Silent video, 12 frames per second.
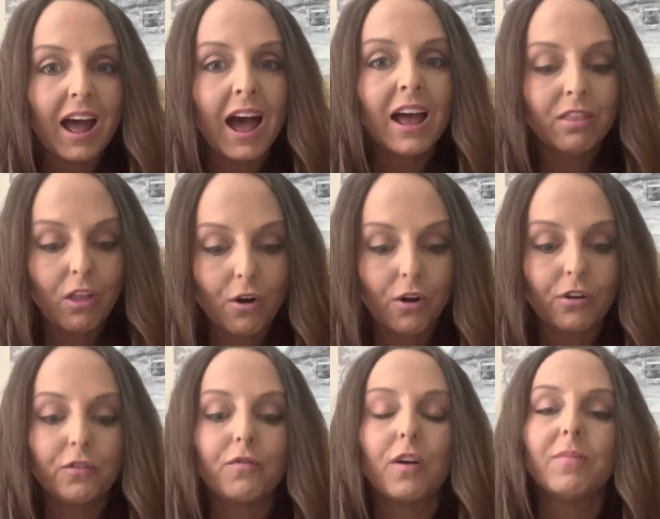I
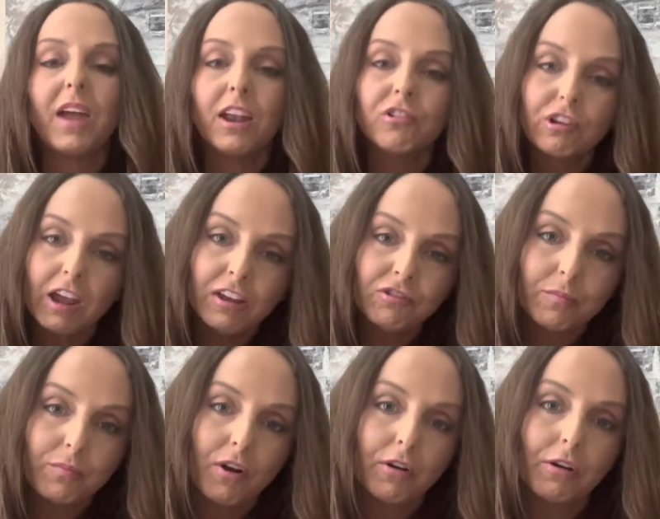learned from the education
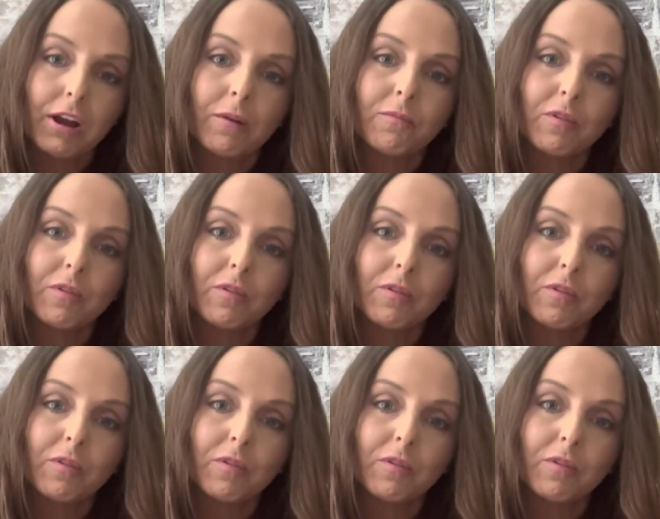program